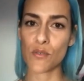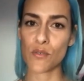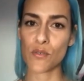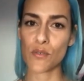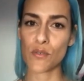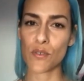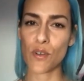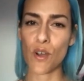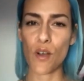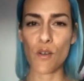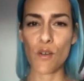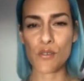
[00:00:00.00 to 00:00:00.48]

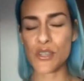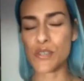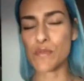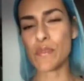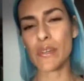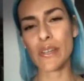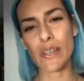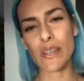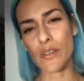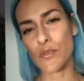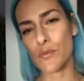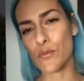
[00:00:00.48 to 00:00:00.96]

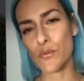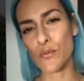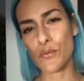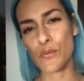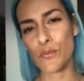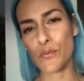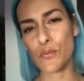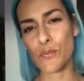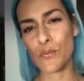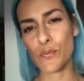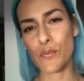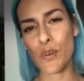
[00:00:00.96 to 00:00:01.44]
ultimately
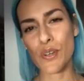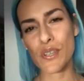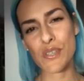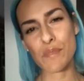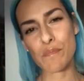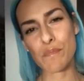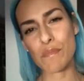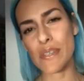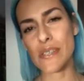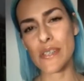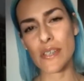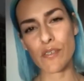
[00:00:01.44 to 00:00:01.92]
what's
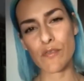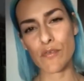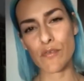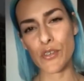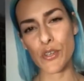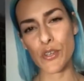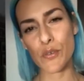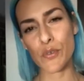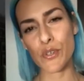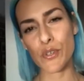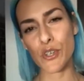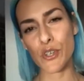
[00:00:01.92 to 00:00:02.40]
missing for
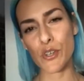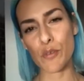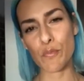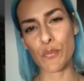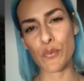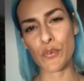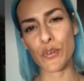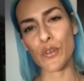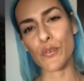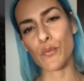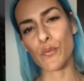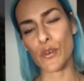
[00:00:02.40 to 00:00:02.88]
you in your
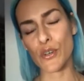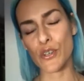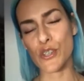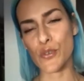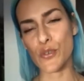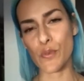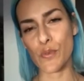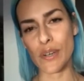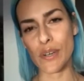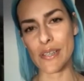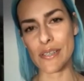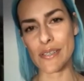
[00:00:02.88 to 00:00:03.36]
book and what do
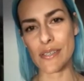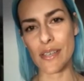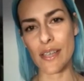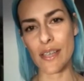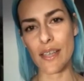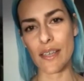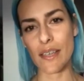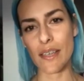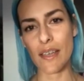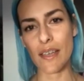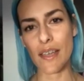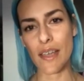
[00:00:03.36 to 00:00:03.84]
you want to
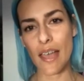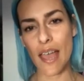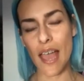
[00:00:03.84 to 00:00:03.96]
see.